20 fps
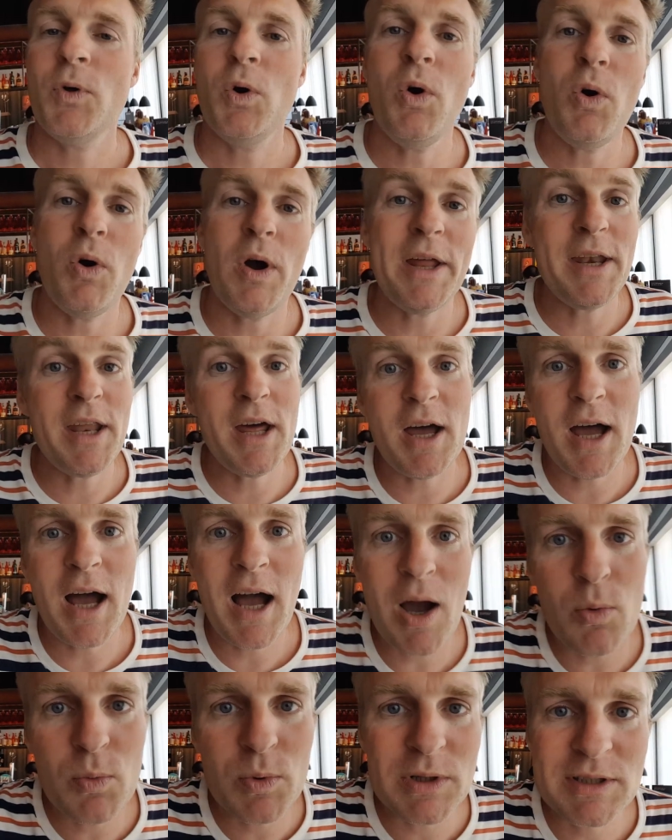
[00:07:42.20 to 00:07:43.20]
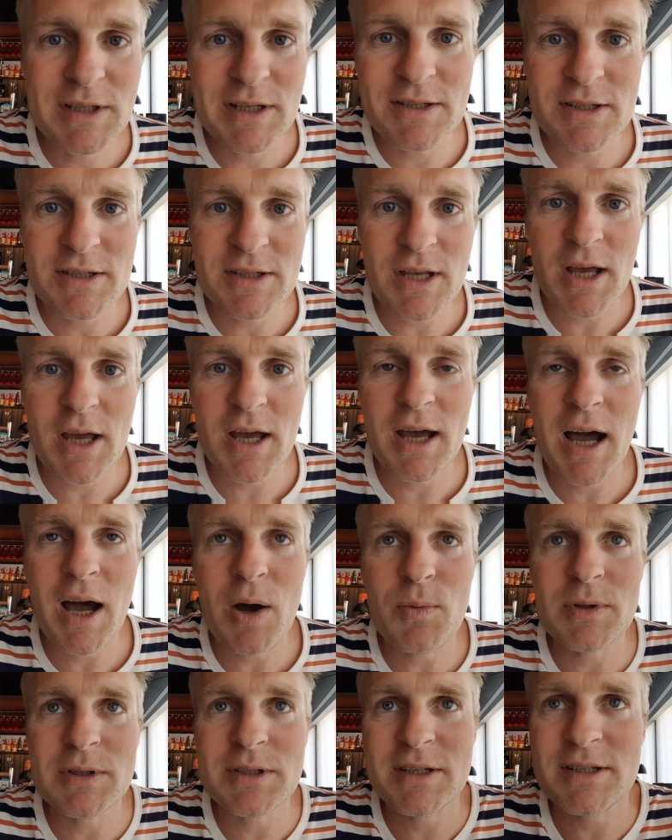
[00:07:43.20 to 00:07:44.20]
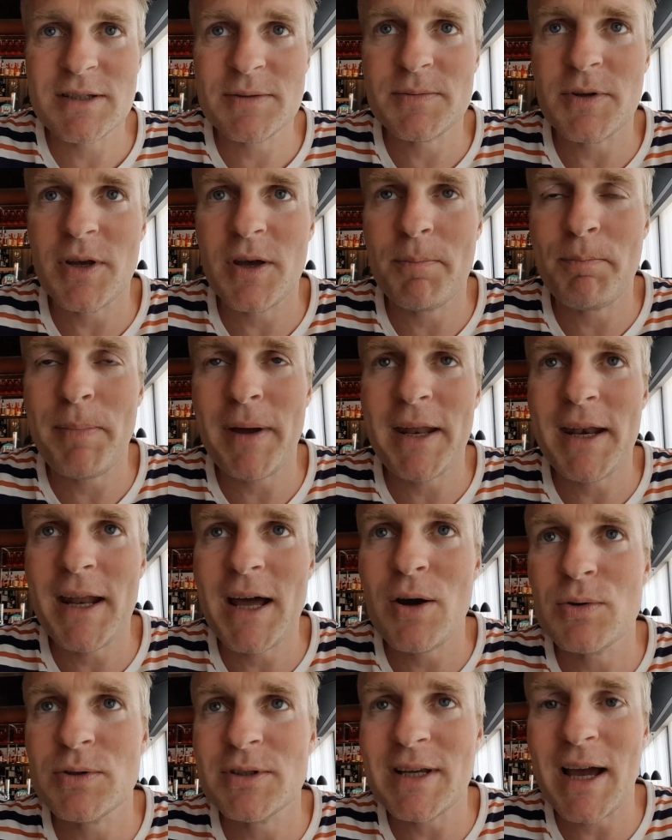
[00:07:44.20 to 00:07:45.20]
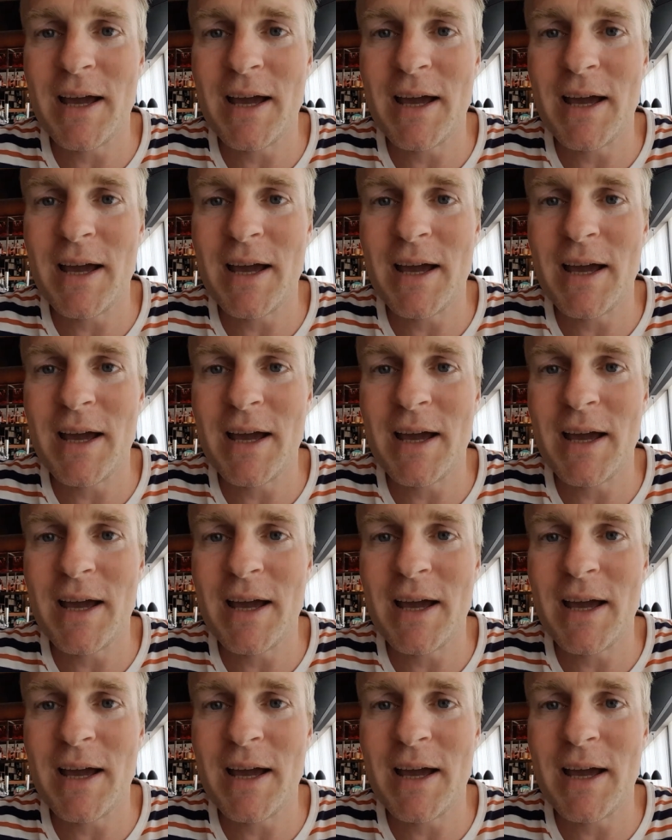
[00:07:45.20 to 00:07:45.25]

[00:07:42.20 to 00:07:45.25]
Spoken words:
Oh, and how will this pan out?